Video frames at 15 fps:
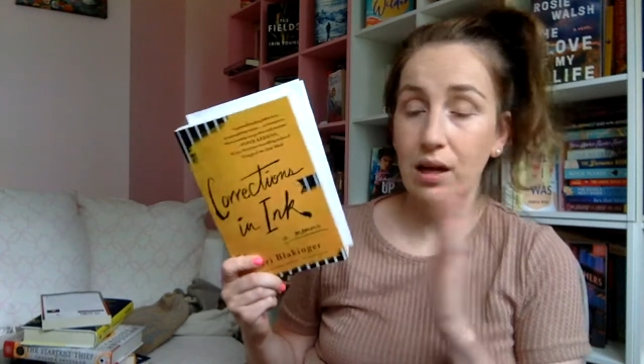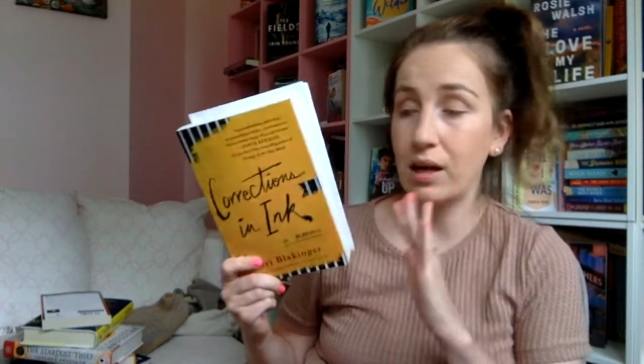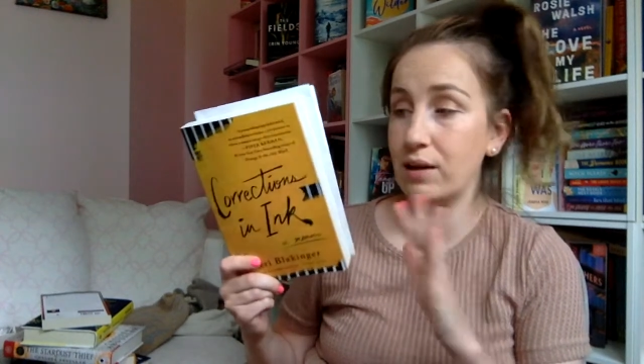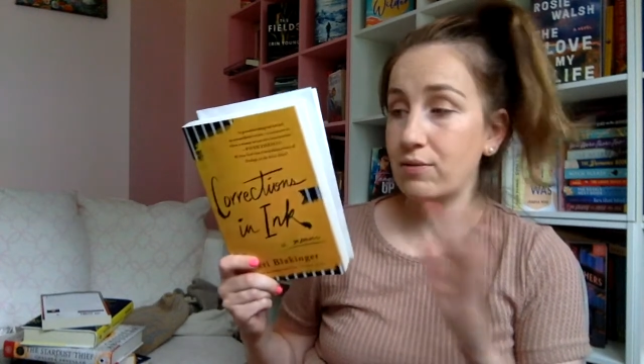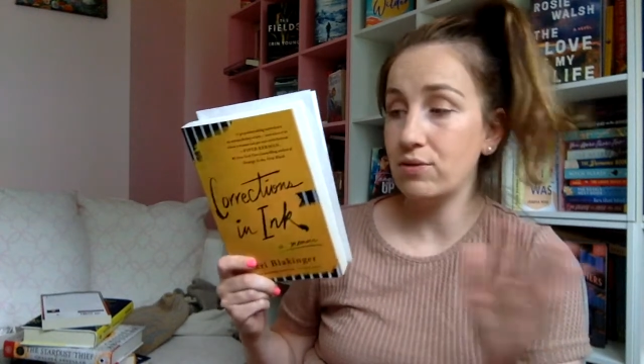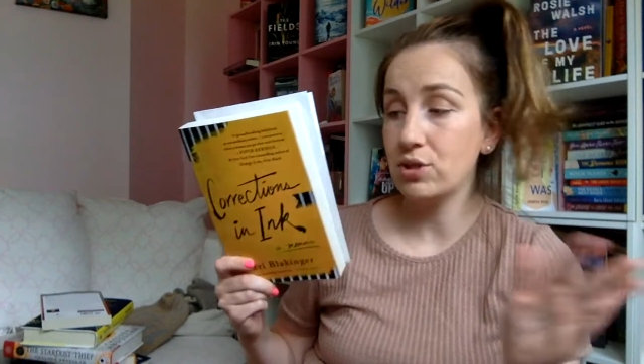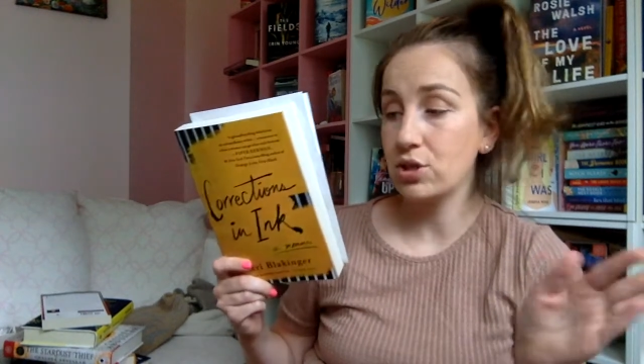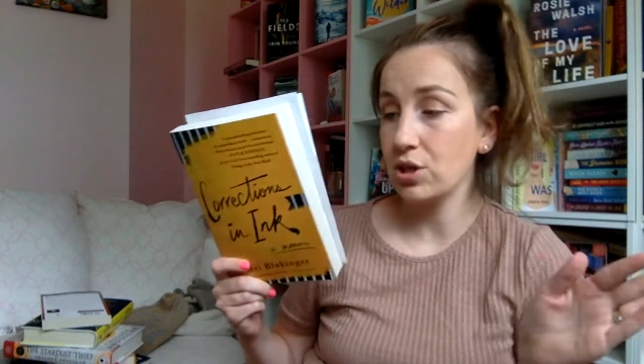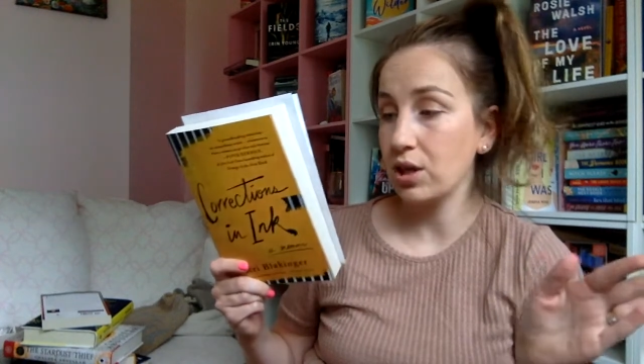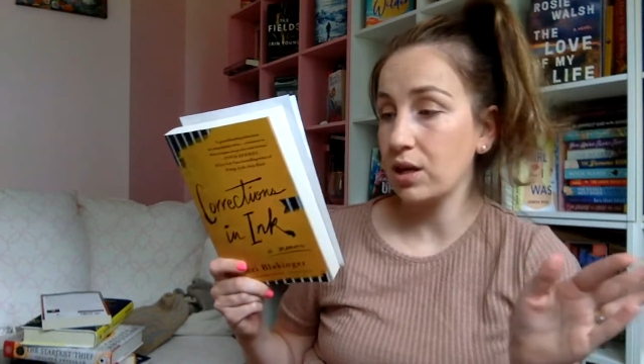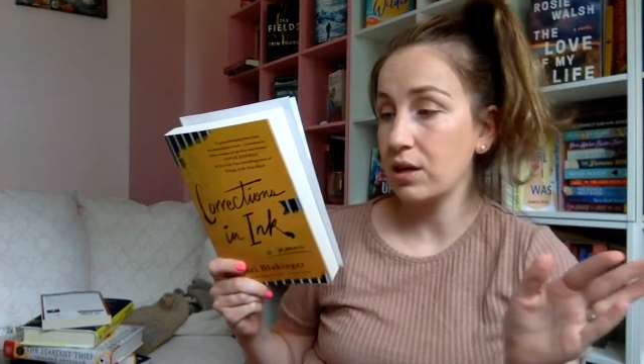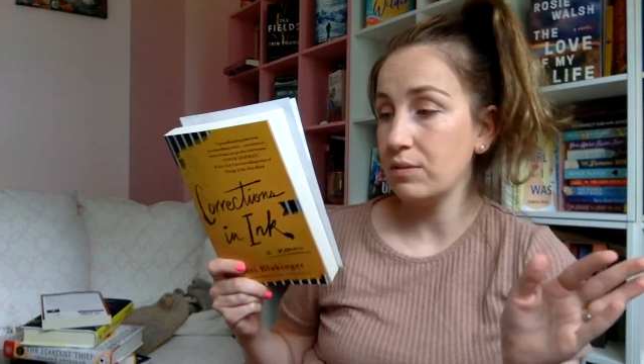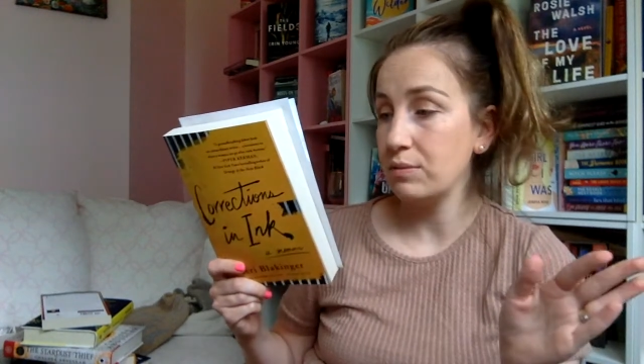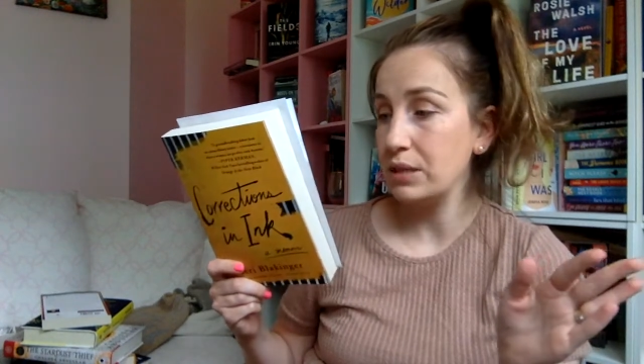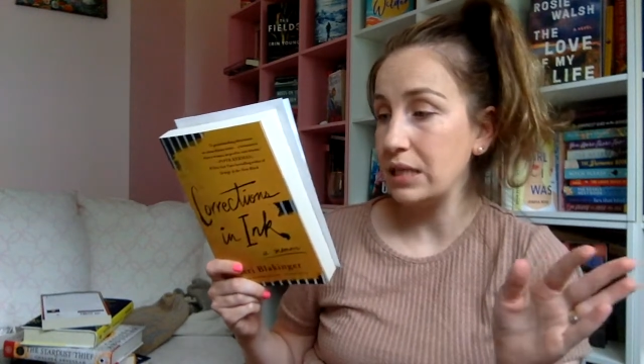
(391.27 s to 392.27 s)
kind of took a
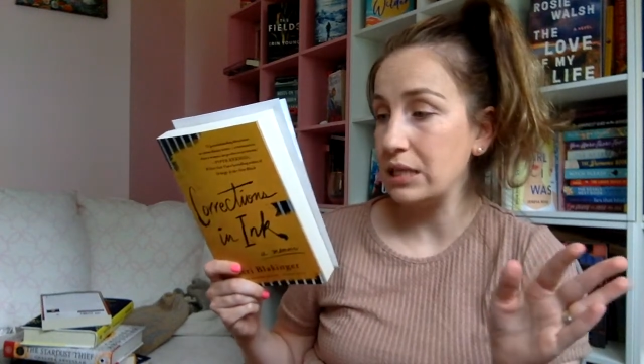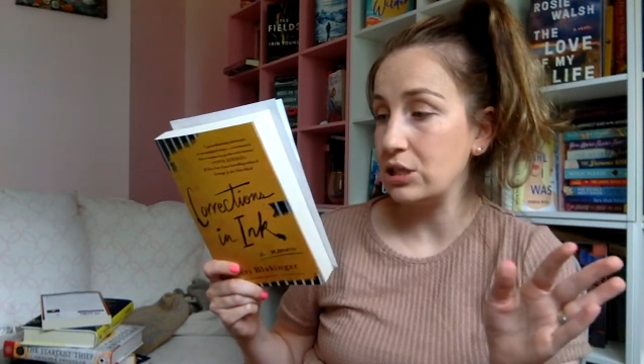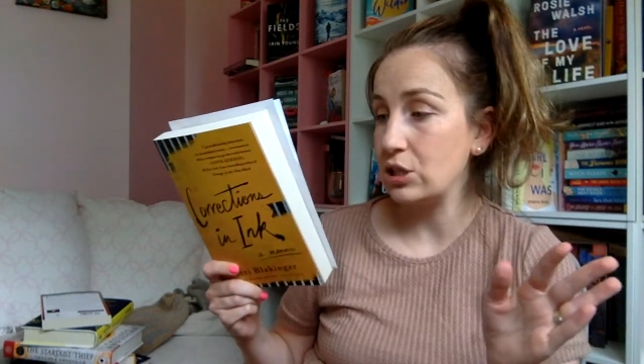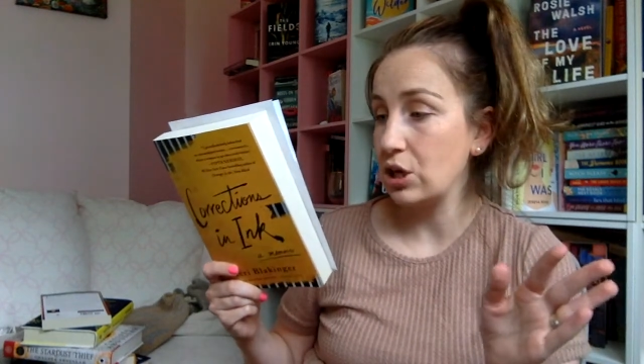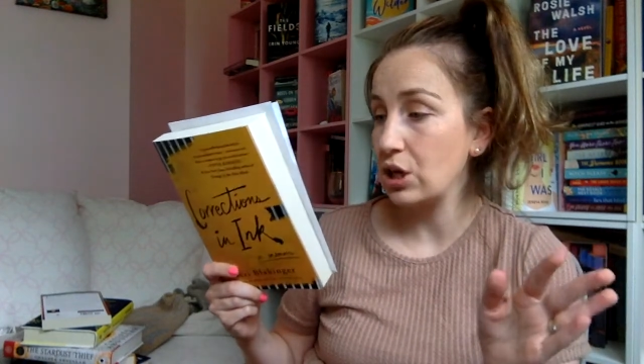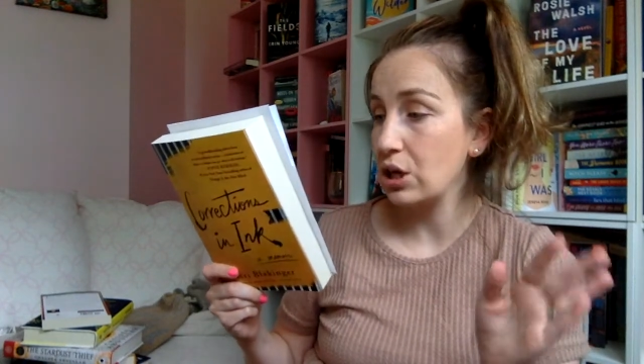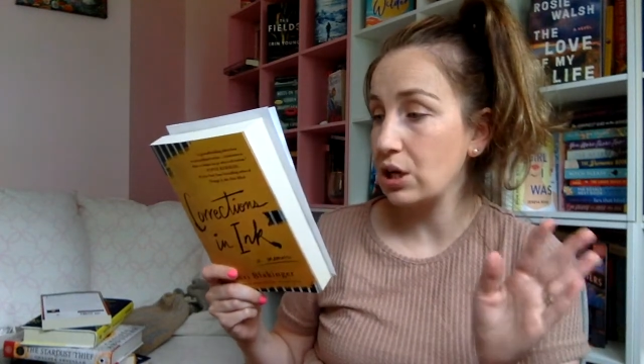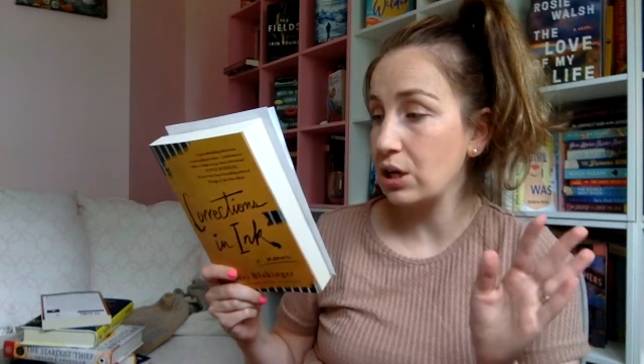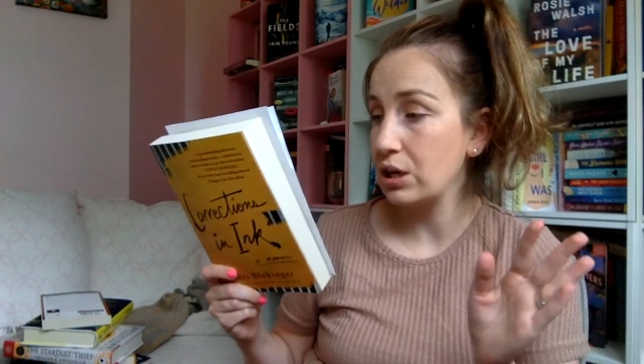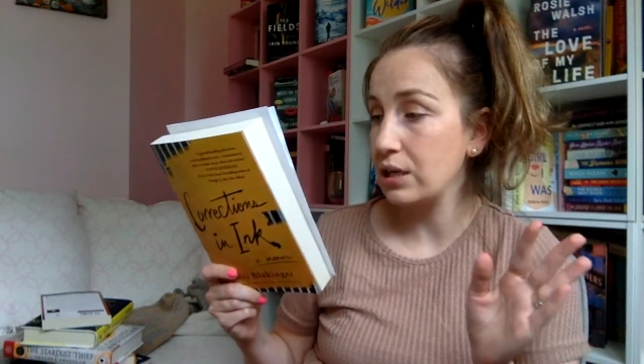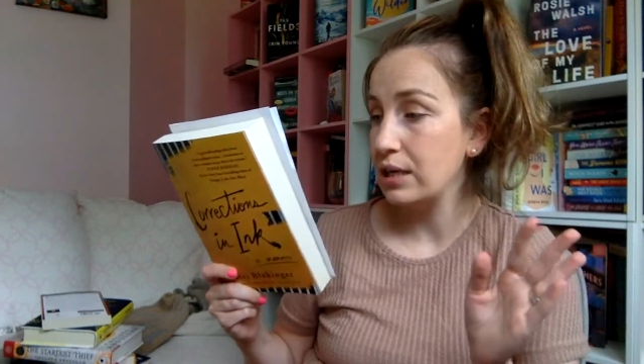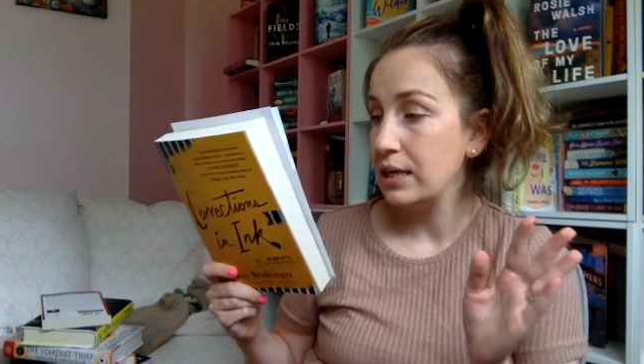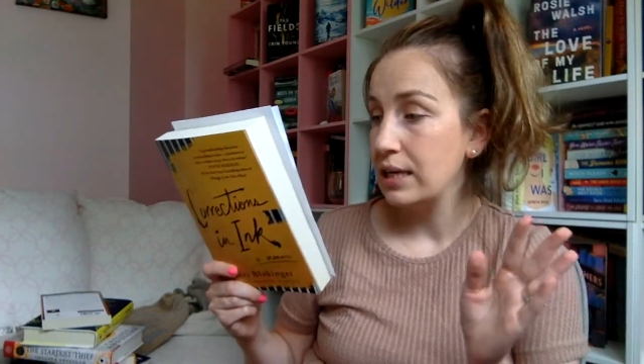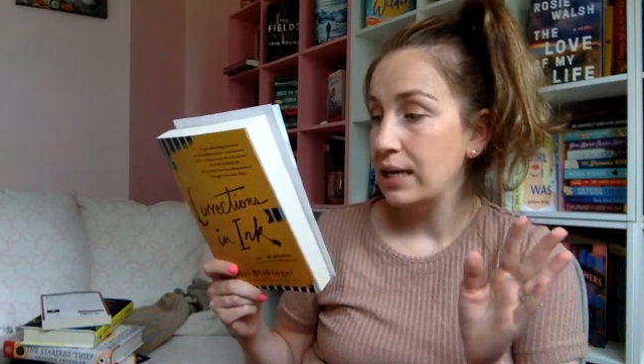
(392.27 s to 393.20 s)
complete turn,